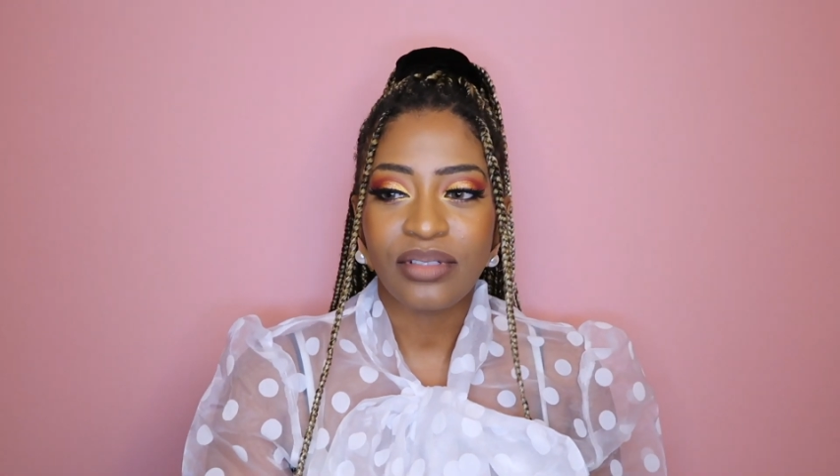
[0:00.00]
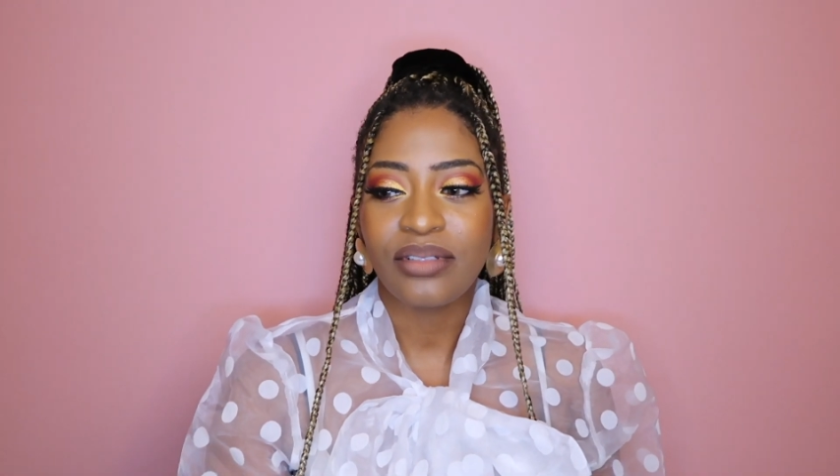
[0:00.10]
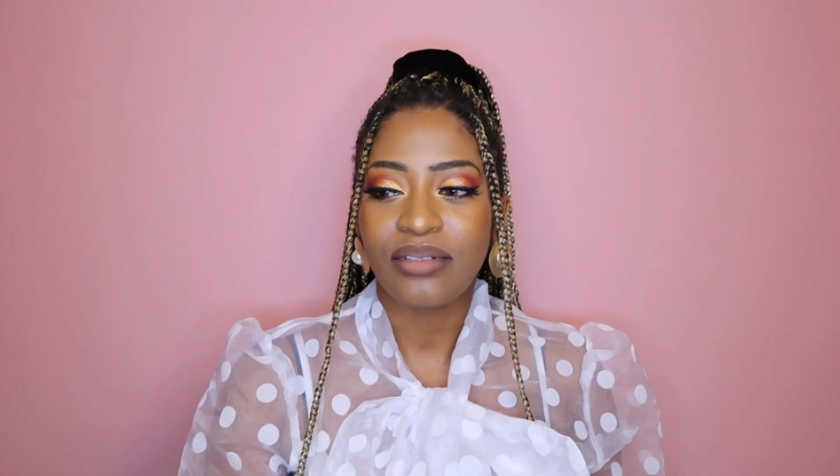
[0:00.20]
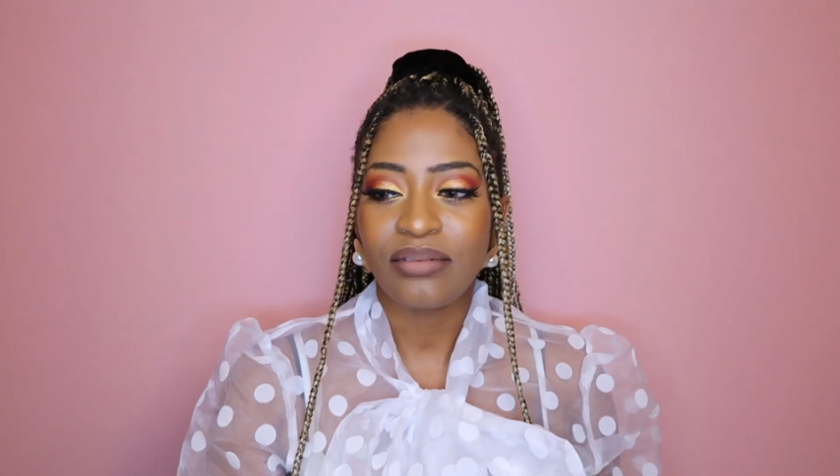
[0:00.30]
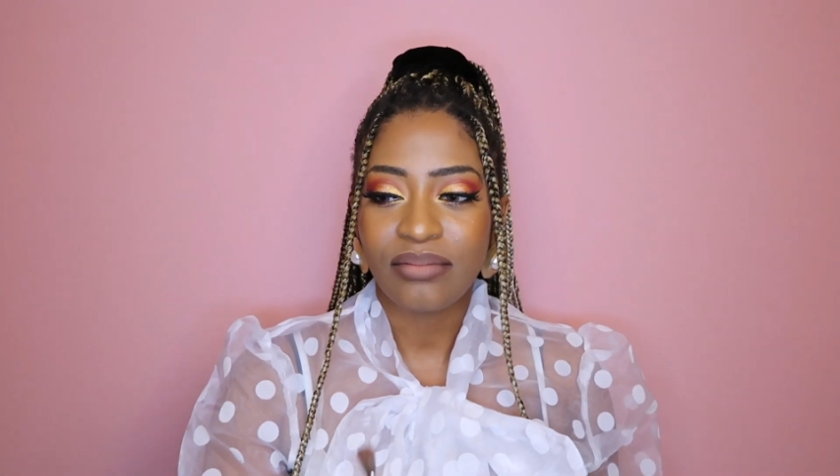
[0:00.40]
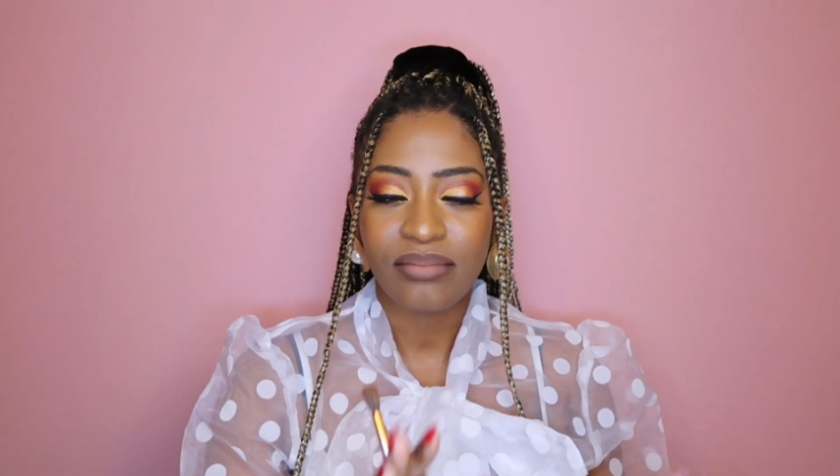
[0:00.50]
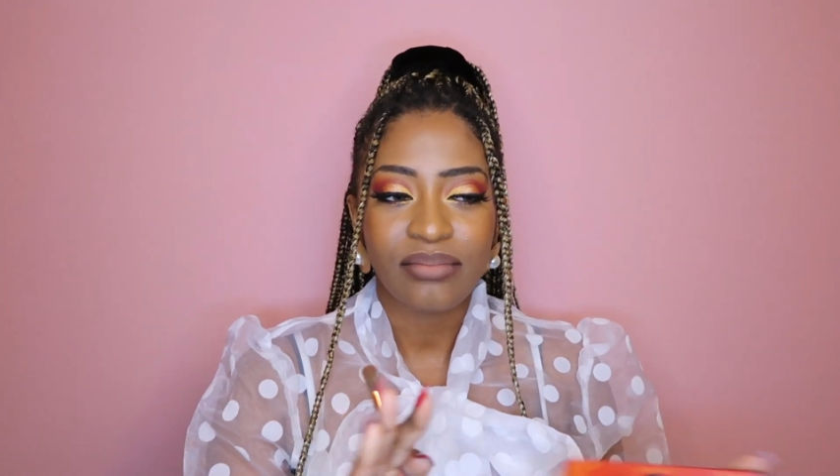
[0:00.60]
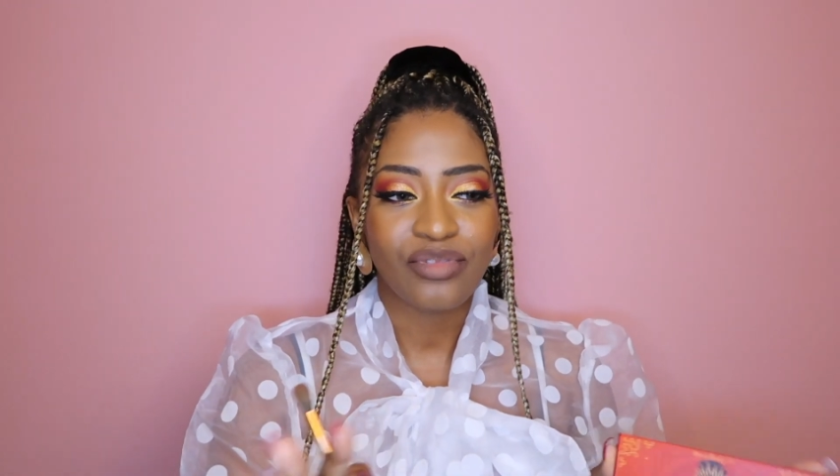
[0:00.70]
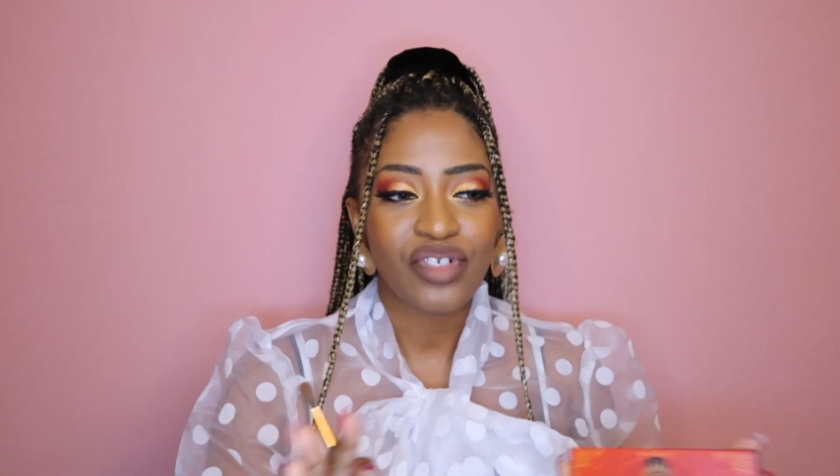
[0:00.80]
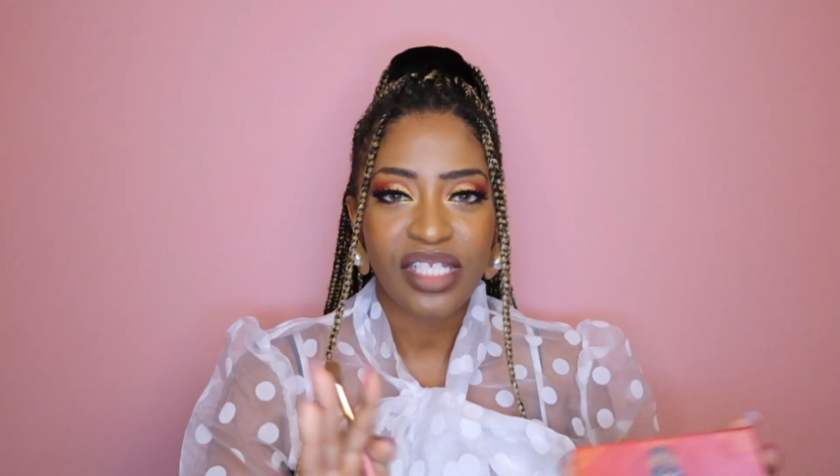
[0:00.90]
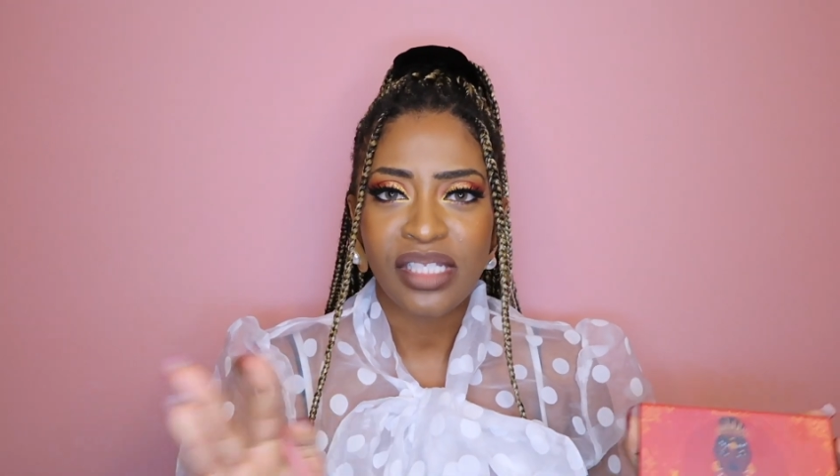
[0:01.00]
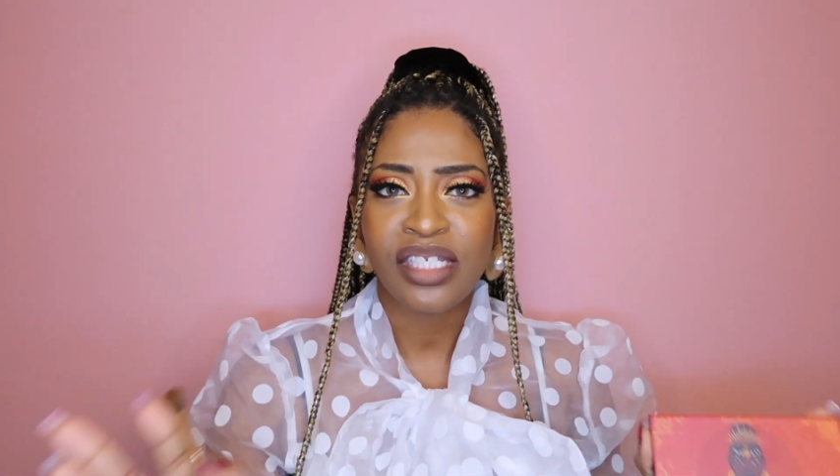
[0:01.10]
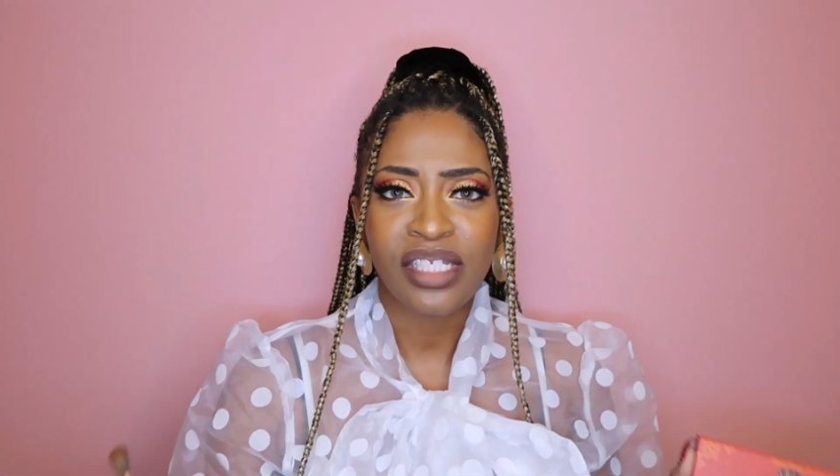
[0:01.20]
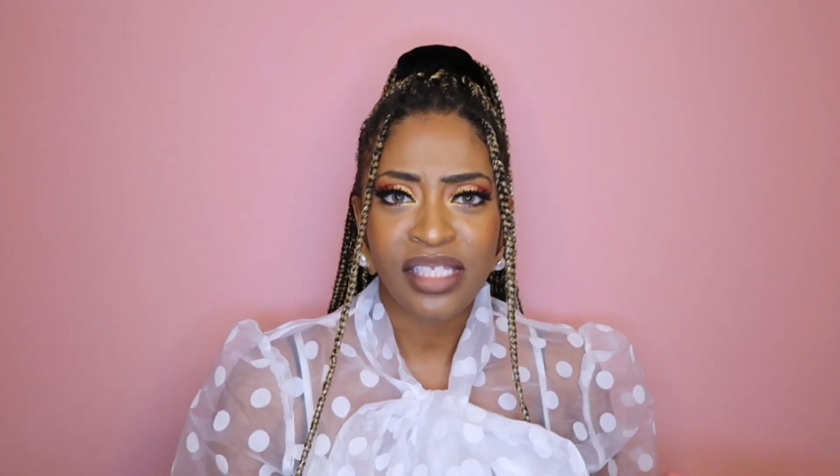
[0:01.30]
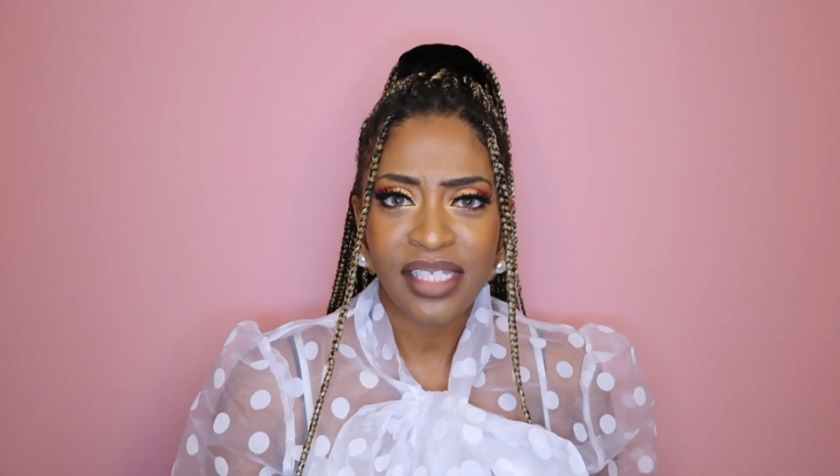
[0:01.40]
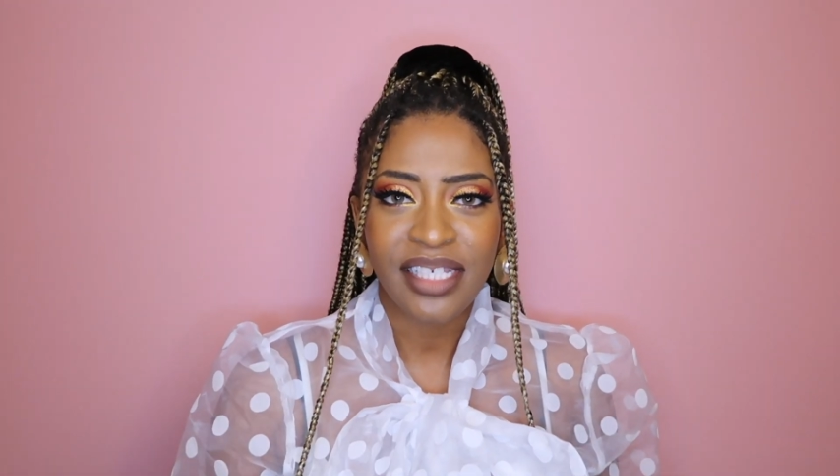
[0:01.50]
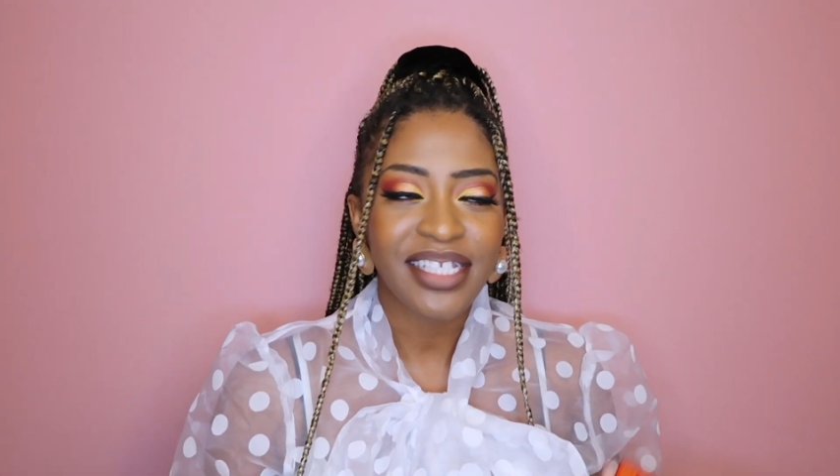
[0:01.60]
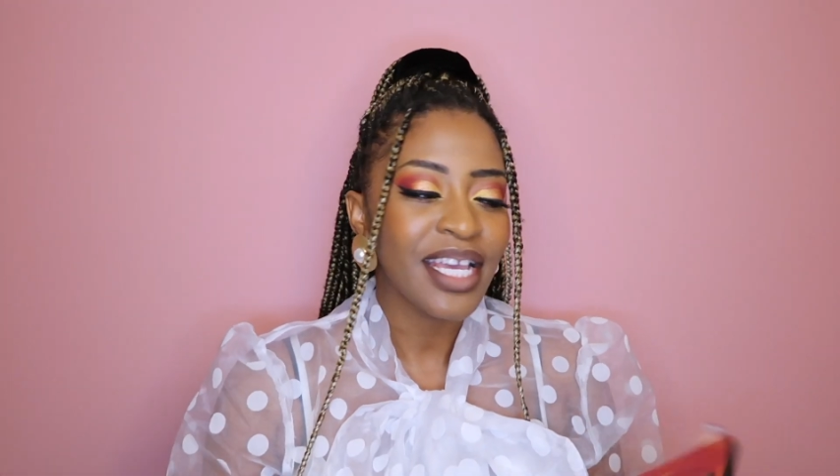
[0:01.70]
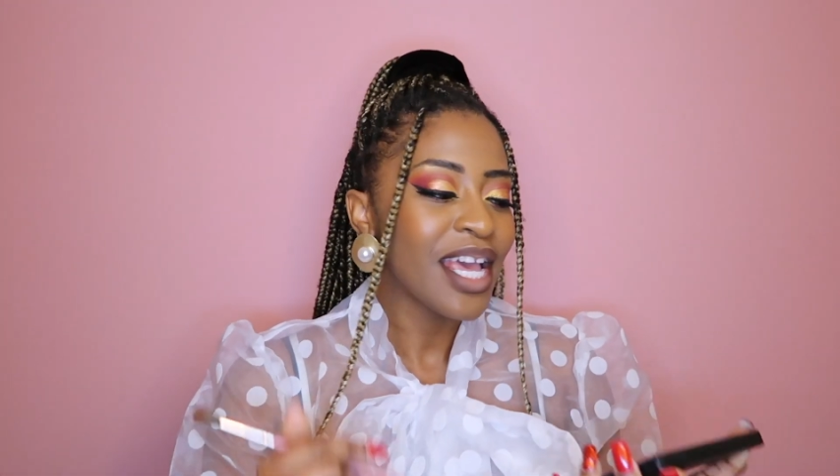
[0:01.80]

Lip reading: you know, translation sake.